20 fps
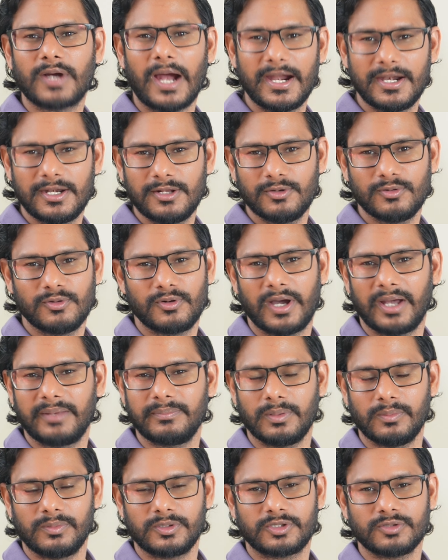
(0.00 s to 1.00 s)
guide you, who can
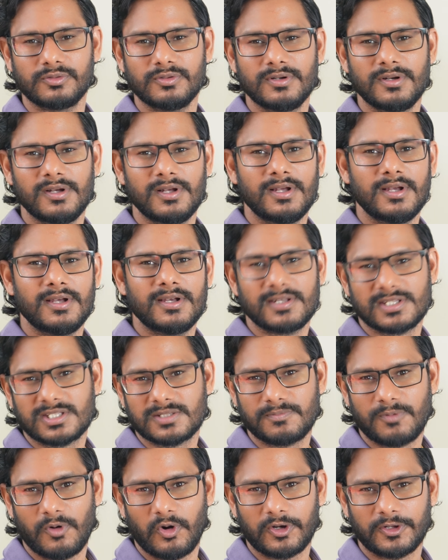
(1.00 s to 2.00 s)
be able to
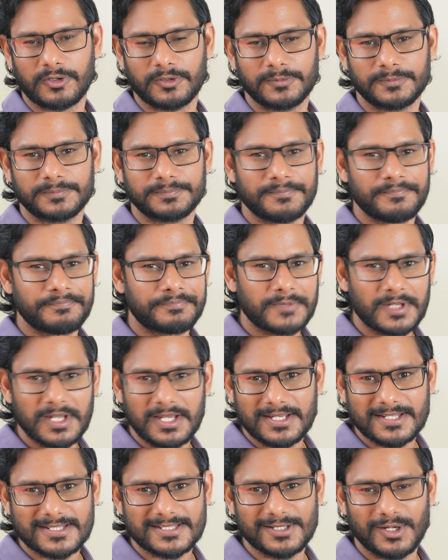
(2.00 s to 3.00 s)
support you.
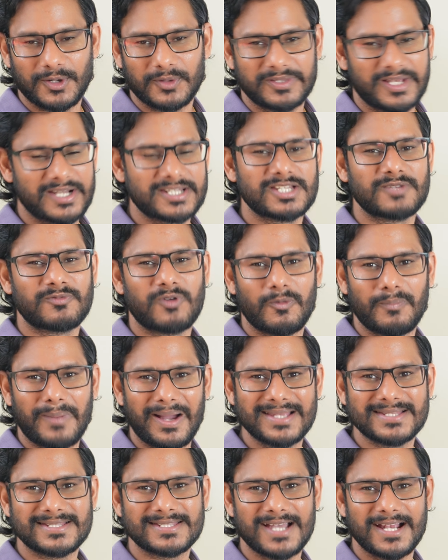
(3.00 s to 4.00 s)
So that's it from
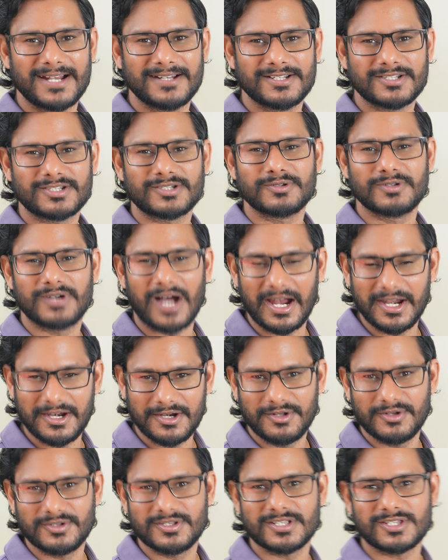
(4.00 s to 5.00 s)
my side, just to guide
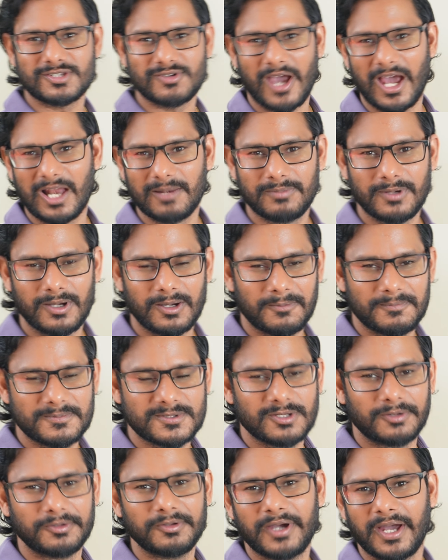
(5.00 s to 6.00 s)
you, just to help you up,
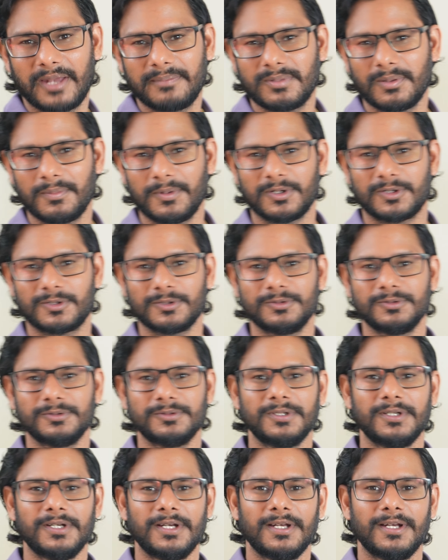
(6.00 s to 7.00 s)
so you can be able
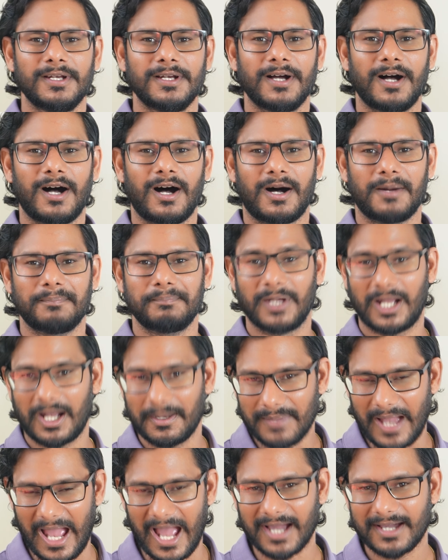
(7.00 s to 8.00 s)
to become
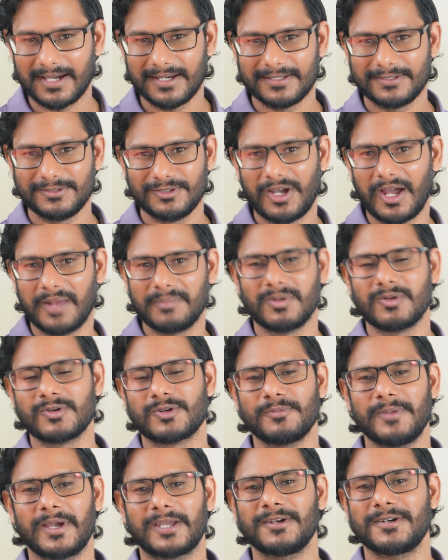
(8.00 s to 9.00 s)
hacker. You can be able to
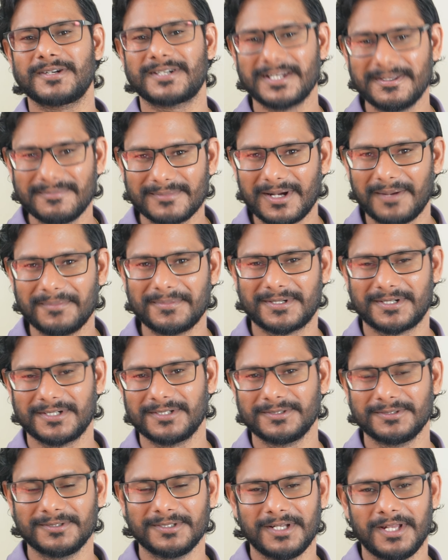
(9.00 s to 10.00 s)
make your dream come
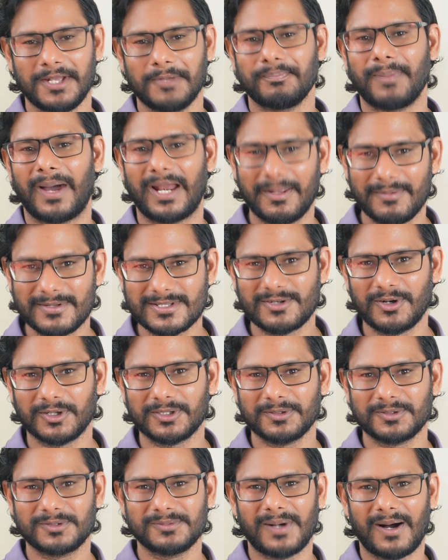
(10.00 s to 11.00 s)
true. My name is
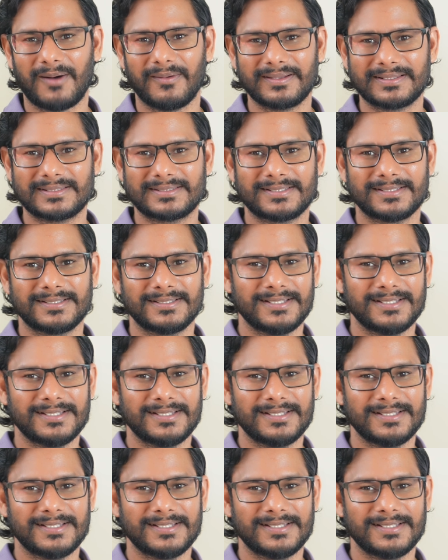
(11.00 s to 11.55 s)
Gautam Kumawat,